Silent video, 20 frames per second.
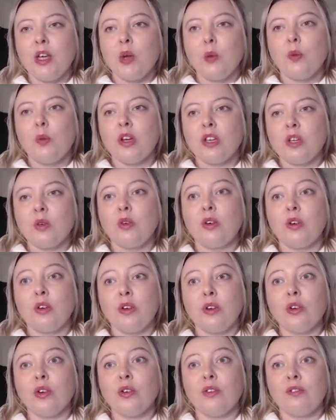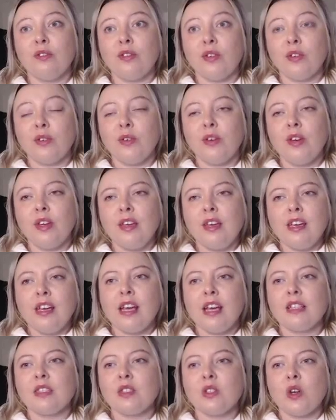where you cook your own food,
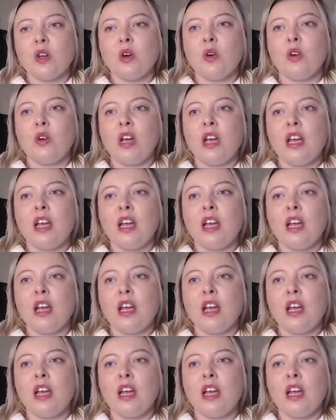and so